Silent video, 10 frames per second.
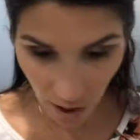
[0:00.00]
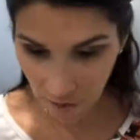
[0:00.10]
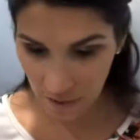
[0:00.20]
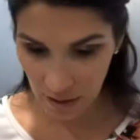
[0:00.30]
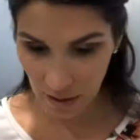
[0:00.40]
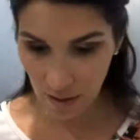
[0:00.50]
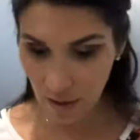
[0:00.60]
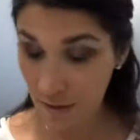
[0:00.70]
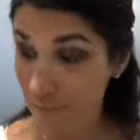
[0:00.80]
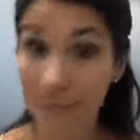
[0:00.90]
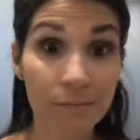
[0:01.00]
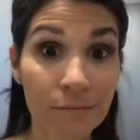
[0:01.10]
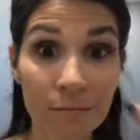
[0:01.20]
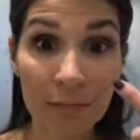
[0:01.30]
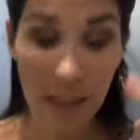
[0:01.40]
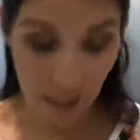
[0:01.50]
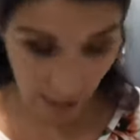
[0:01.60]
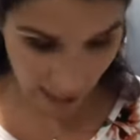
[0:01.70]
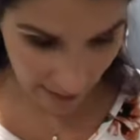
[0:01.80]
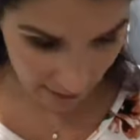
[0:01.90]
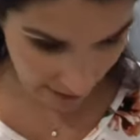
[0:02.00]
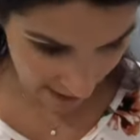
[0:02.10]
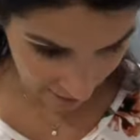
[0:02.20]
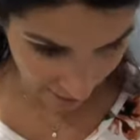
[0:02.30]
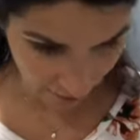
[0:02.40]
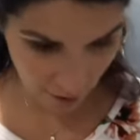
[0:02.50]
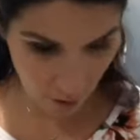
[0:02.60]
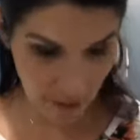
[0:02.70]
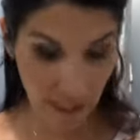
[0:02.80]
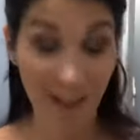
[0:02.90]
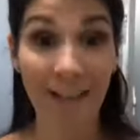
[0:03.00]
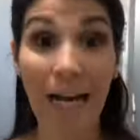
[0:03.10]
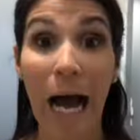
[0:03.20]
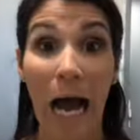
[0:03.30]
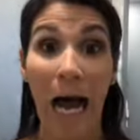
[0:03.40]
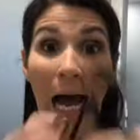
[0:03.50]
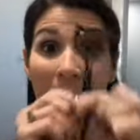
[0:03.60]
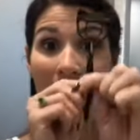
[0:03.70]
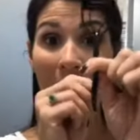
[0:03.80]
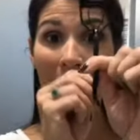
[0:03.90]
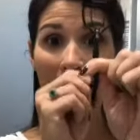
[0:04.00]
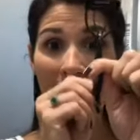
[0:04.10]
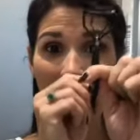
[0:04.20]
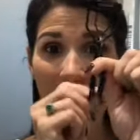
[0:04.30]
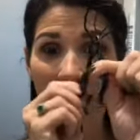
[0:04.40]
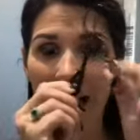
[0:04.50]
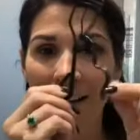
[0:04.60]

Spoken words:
the eyeliner. Okay, la la la.